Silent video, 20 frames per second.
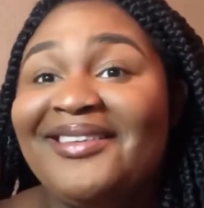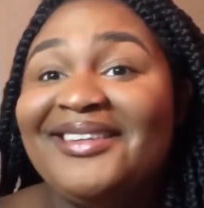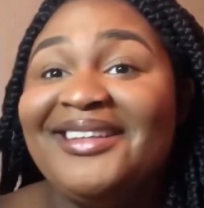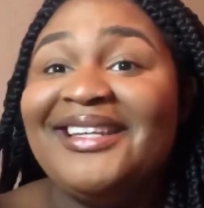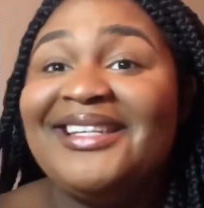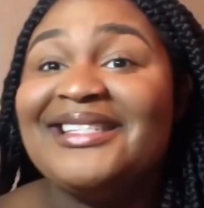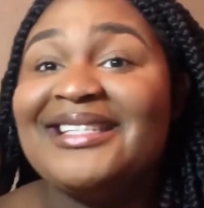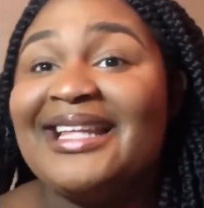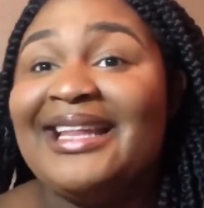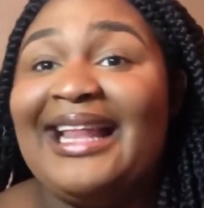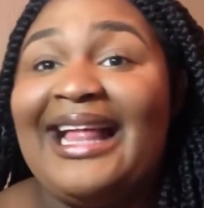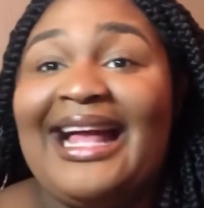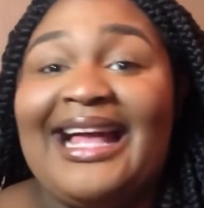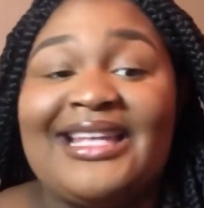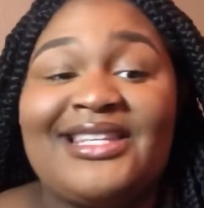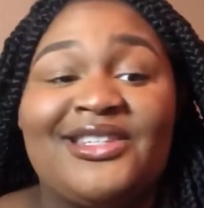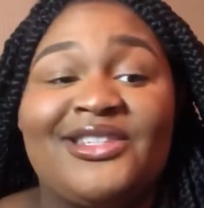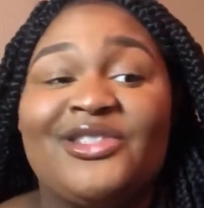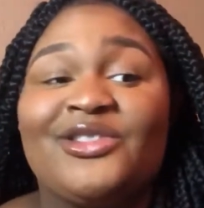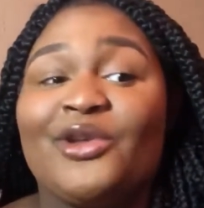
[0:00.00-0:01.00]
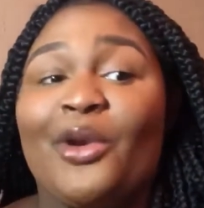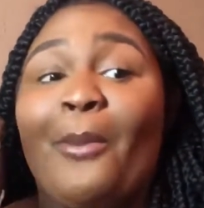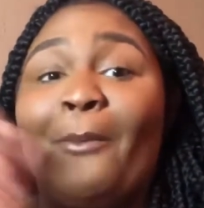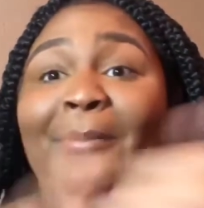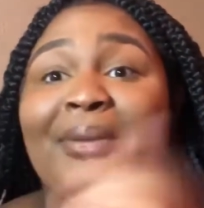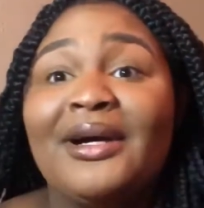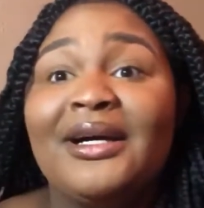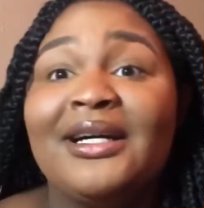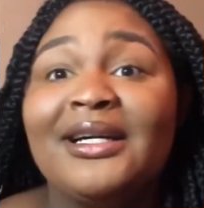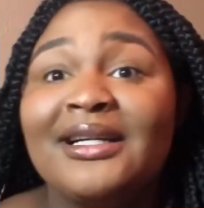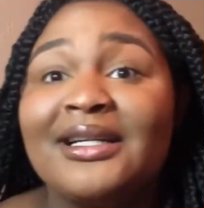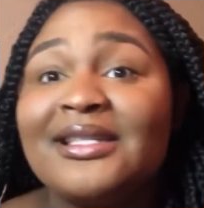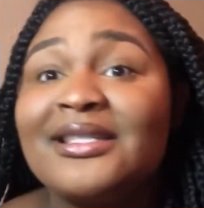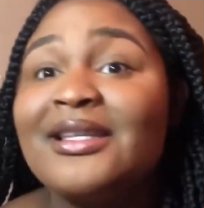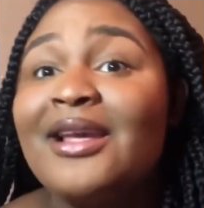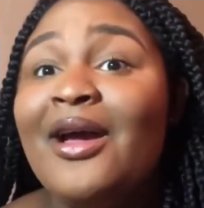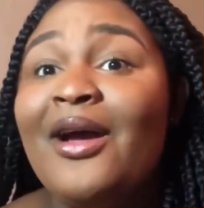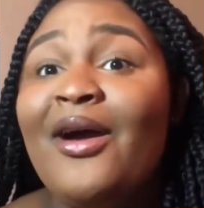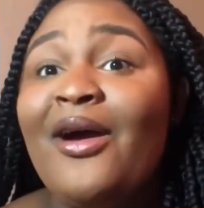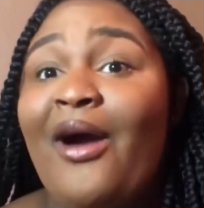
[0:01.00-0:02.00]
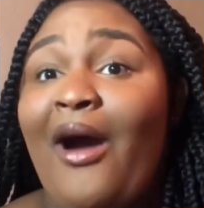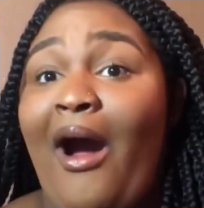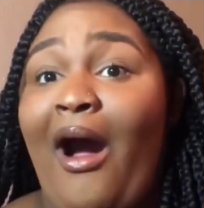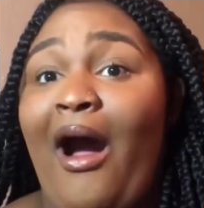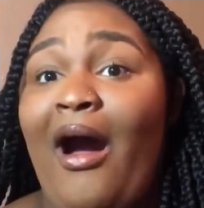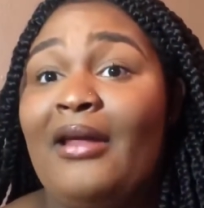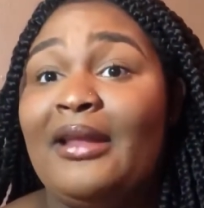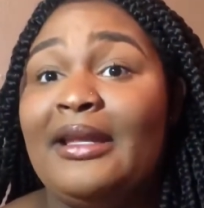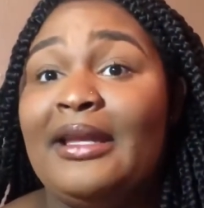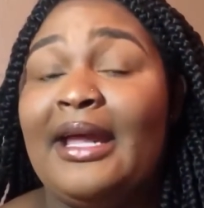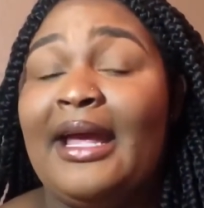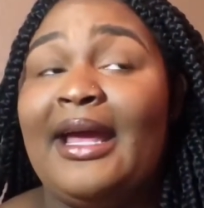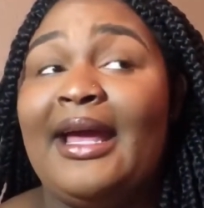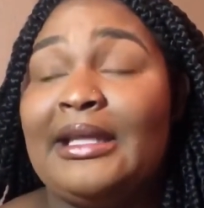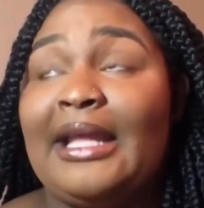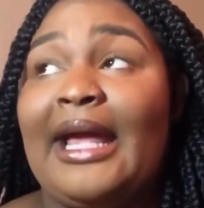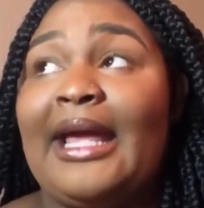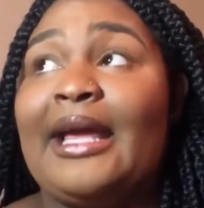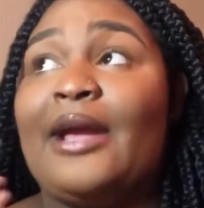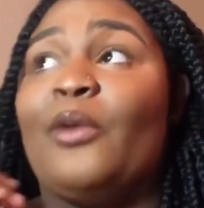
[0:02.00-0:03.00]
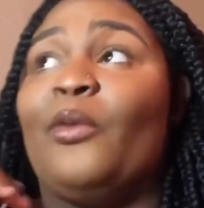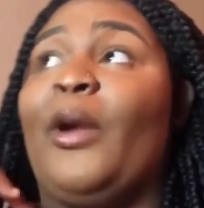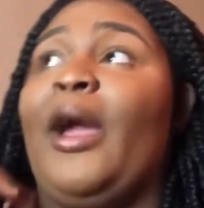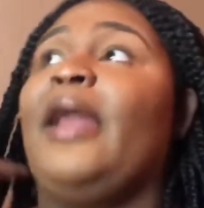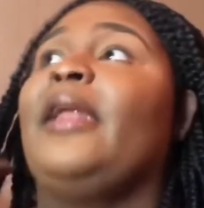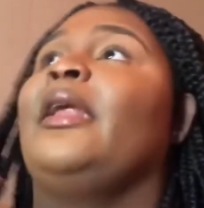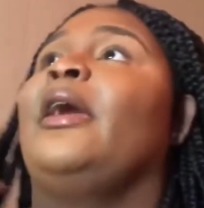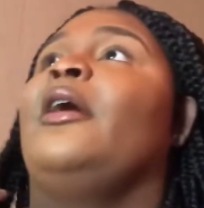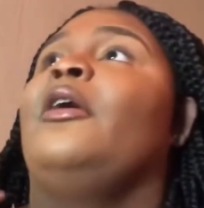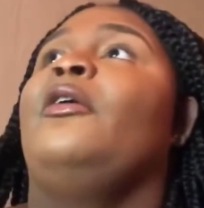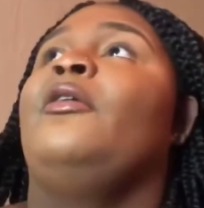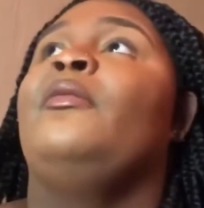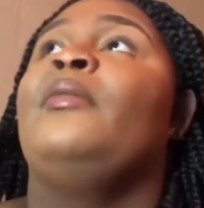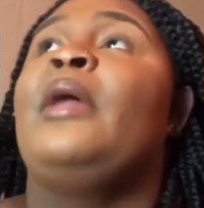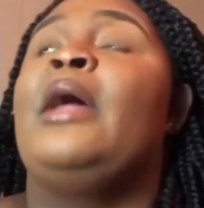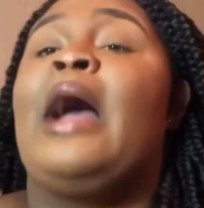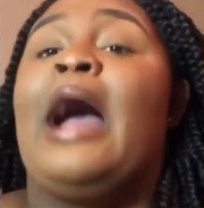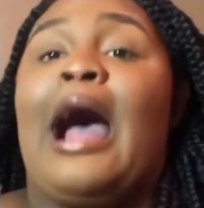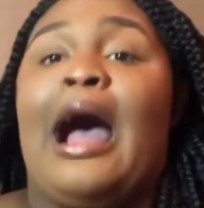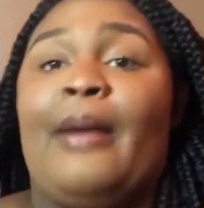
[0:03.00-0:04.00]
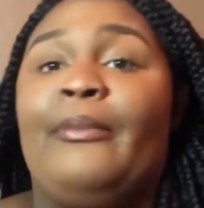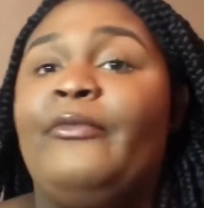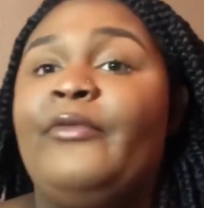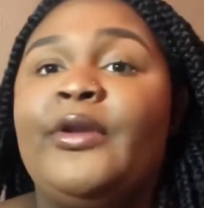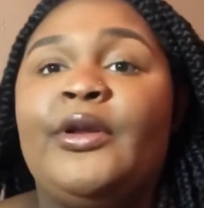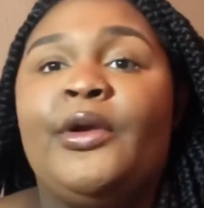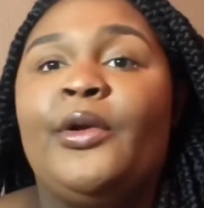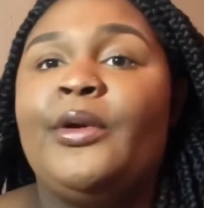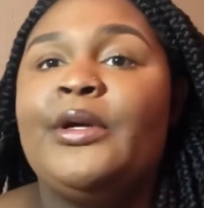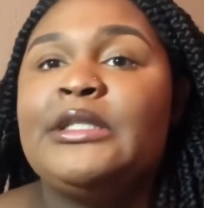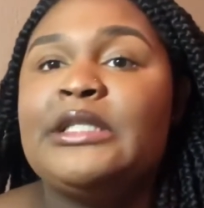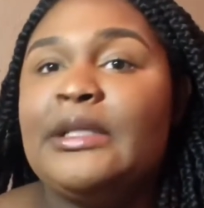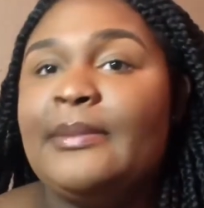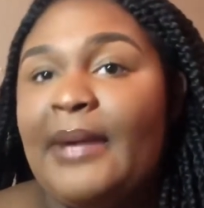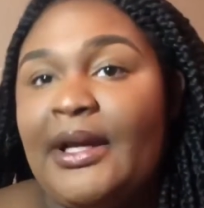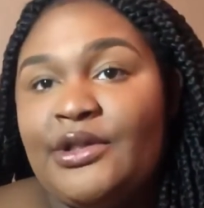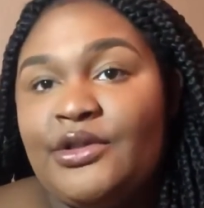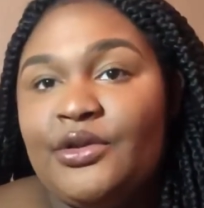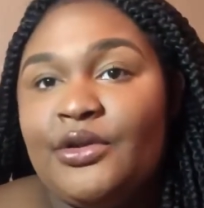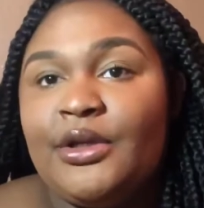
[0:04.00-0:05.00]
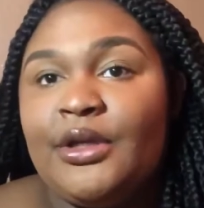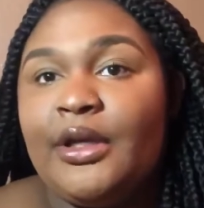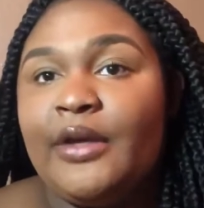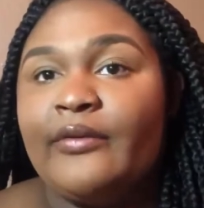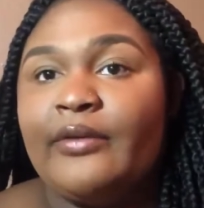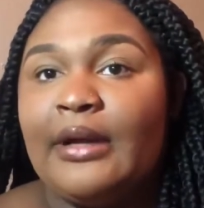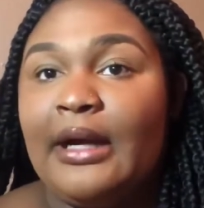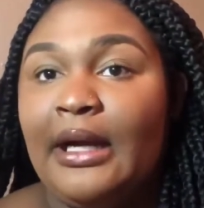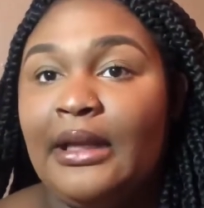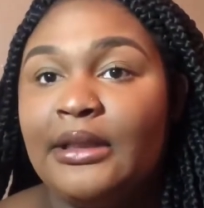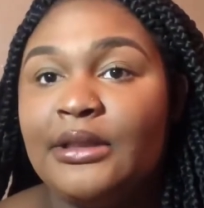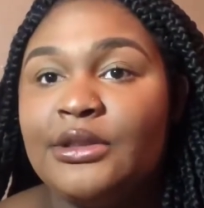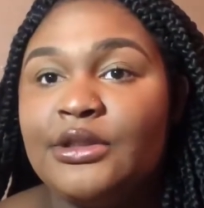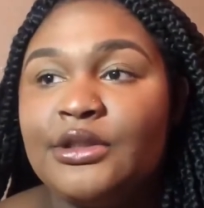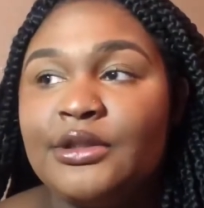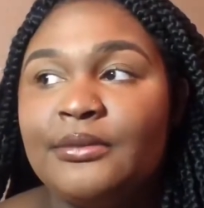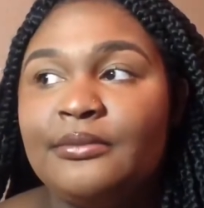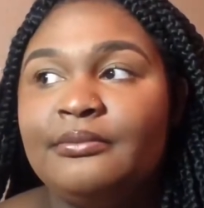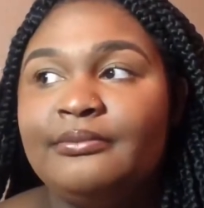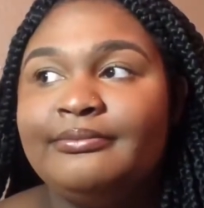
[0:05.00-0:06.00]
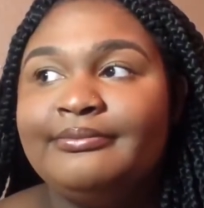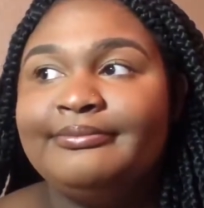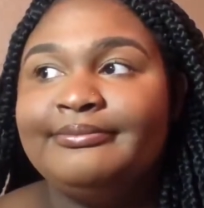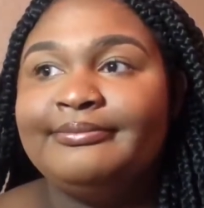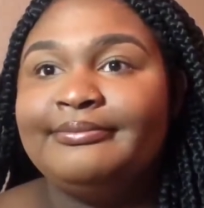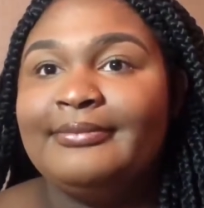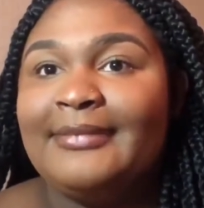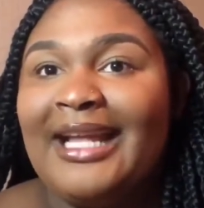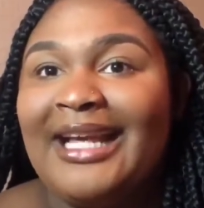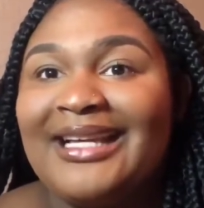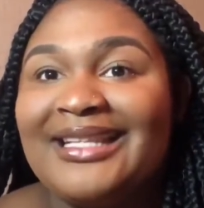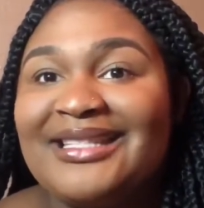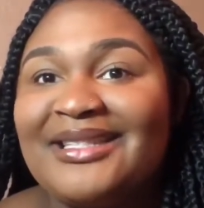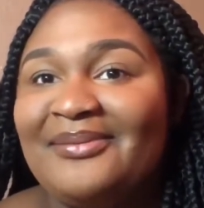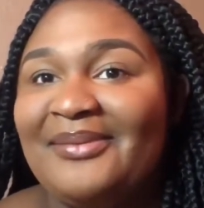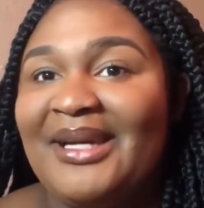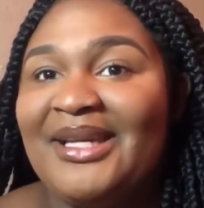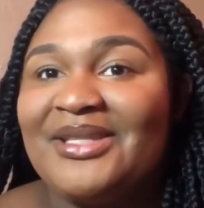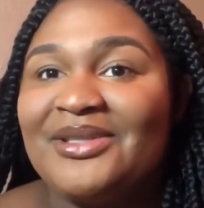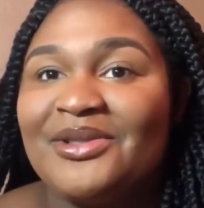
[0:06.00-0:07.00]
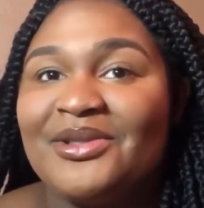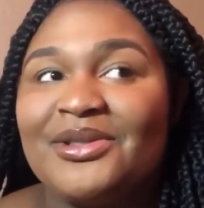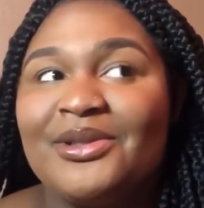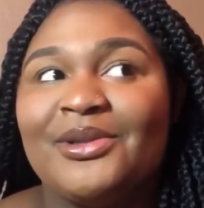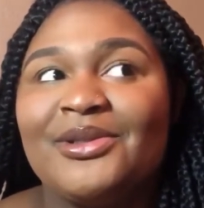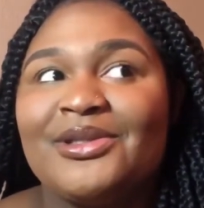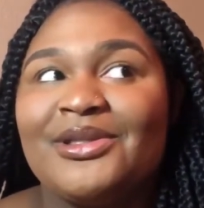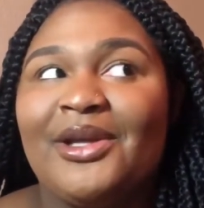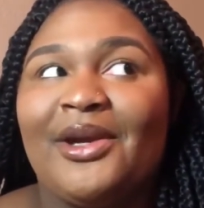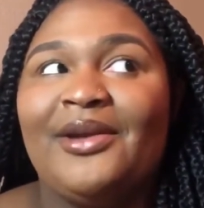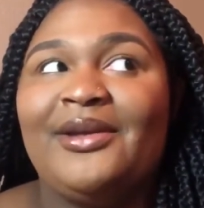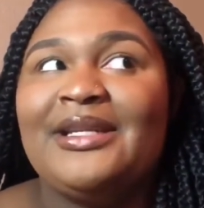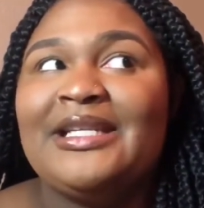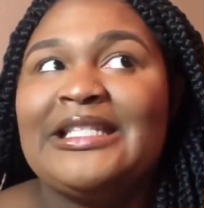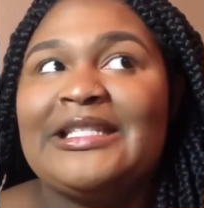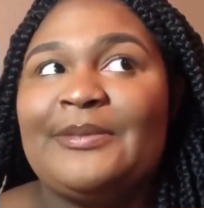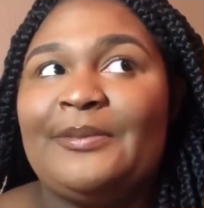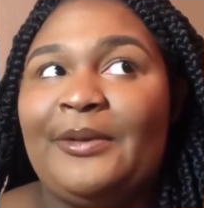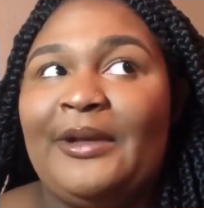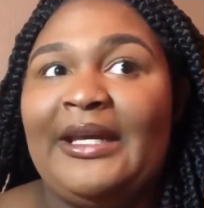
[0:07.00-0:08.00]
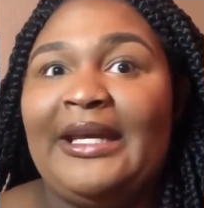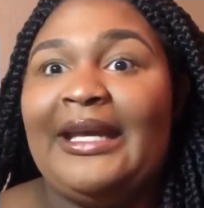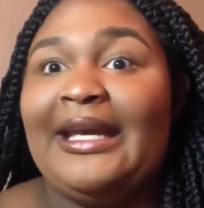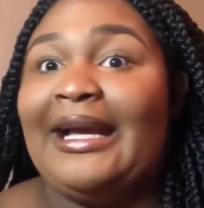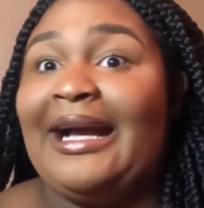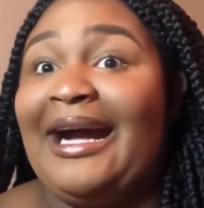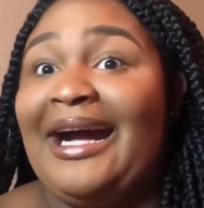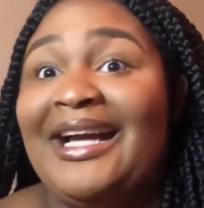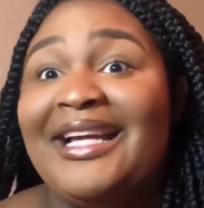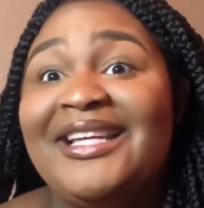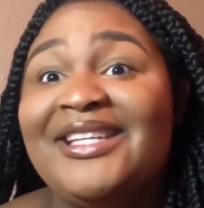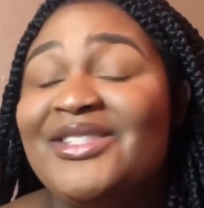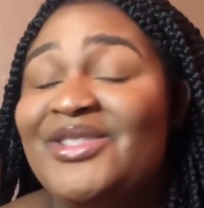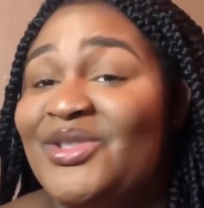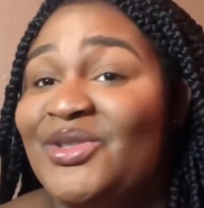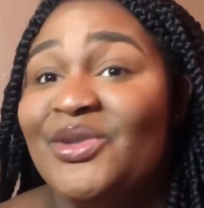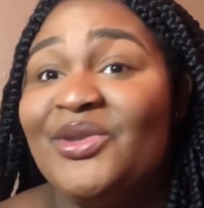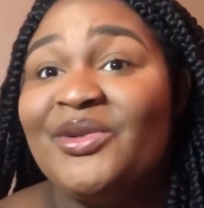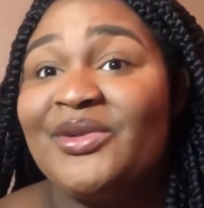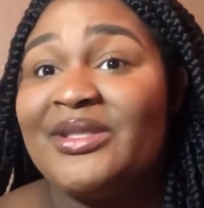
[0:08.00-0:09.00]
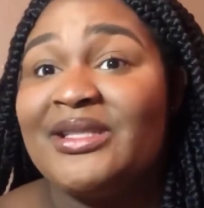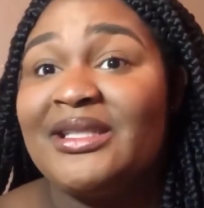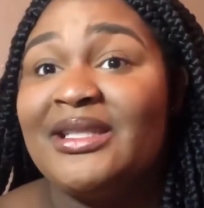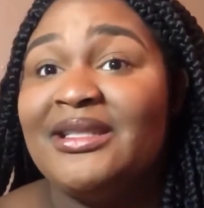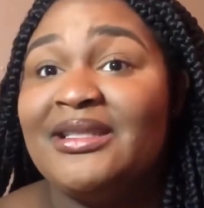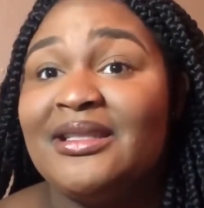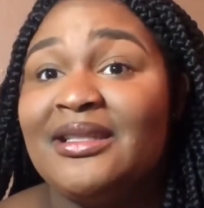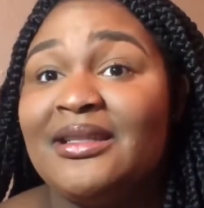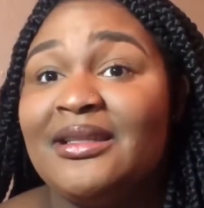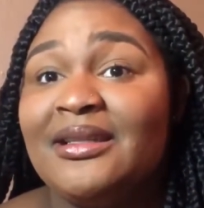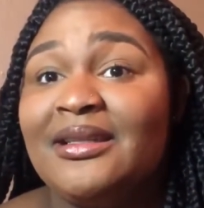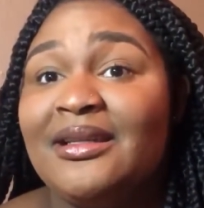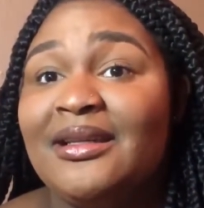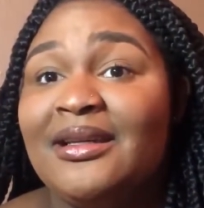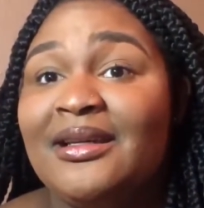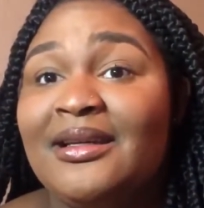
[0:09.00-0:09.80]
of these classes your books all of that. Like right now, I'm finna go into my junior year of college next semester. So starting in spring, it's junior season.